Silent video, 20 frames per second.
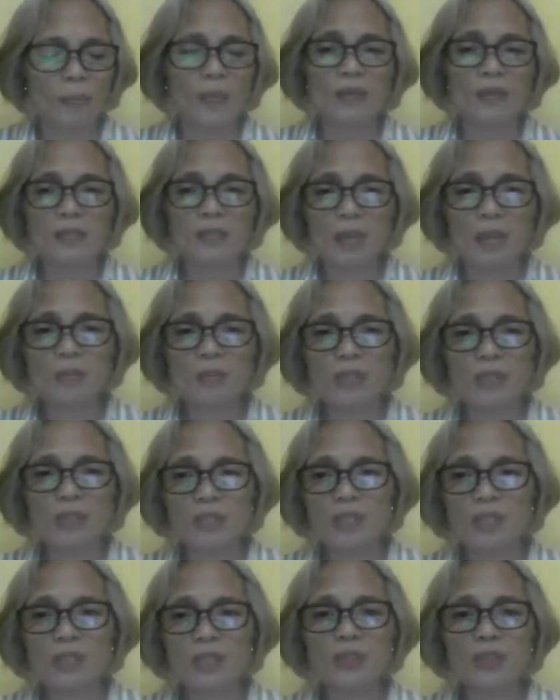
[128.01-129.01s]

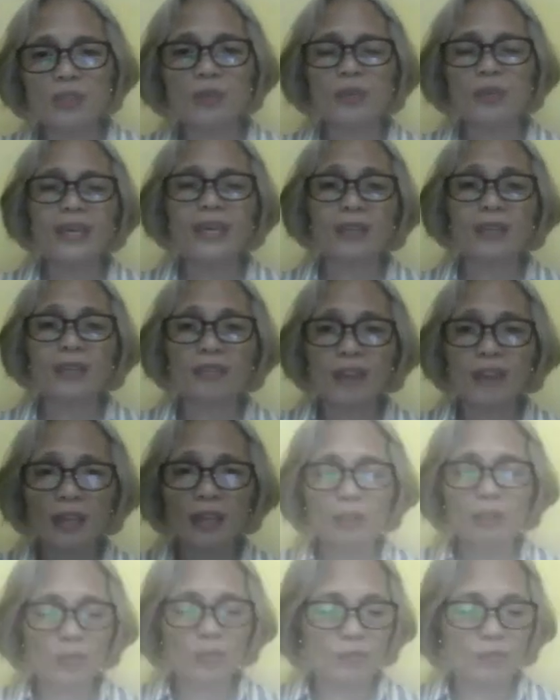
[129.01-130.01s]
substances. So we get
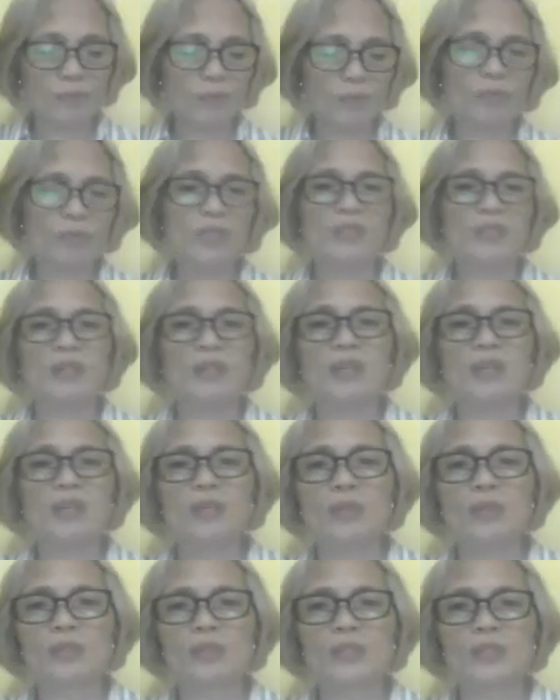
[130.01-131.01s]
values from these
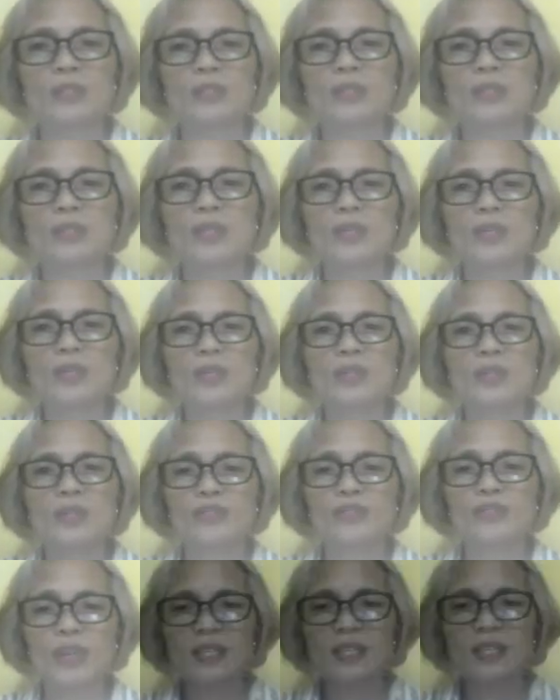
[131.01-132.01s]
tables.
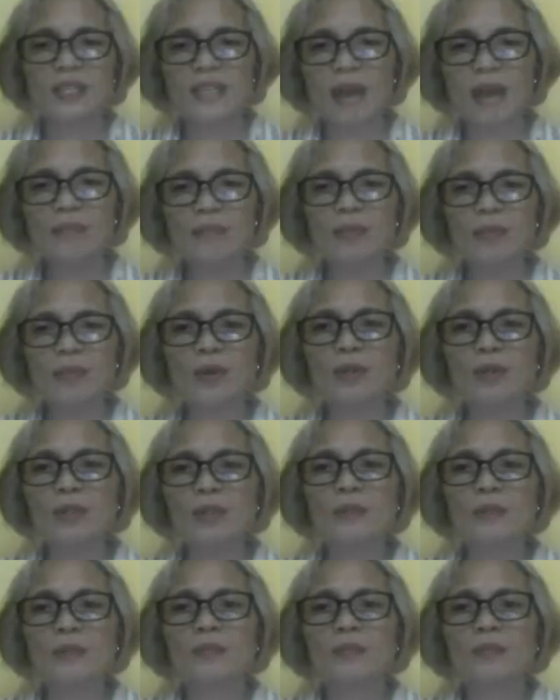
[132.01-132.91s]
So for example,